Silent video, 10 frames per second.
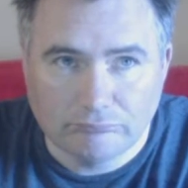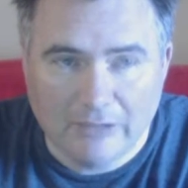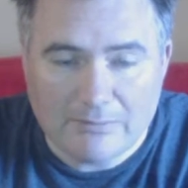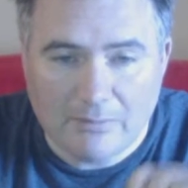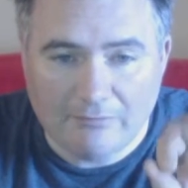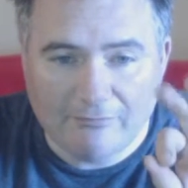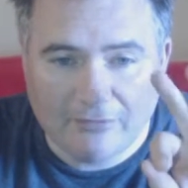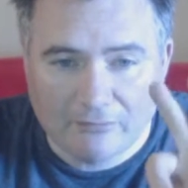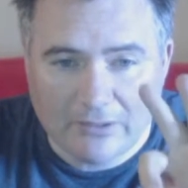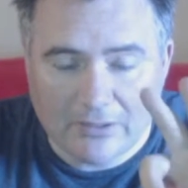minimum
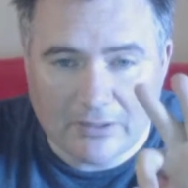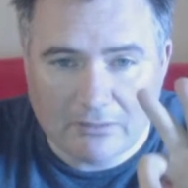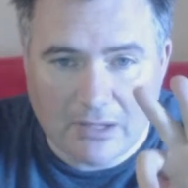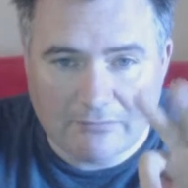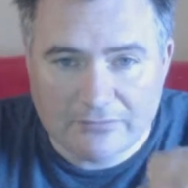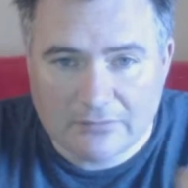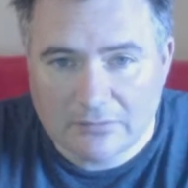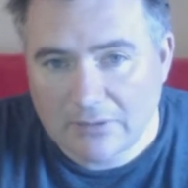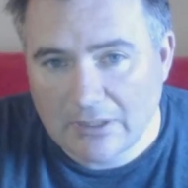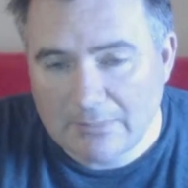of three
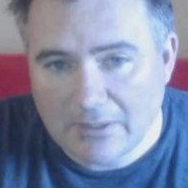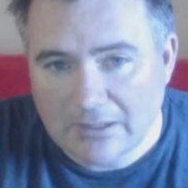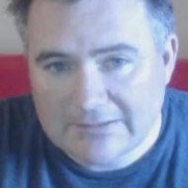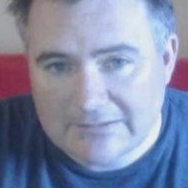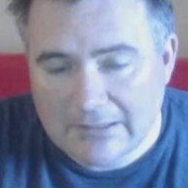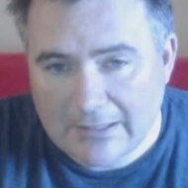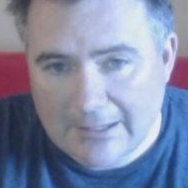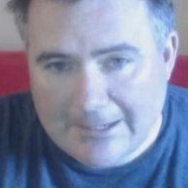autographs in the box.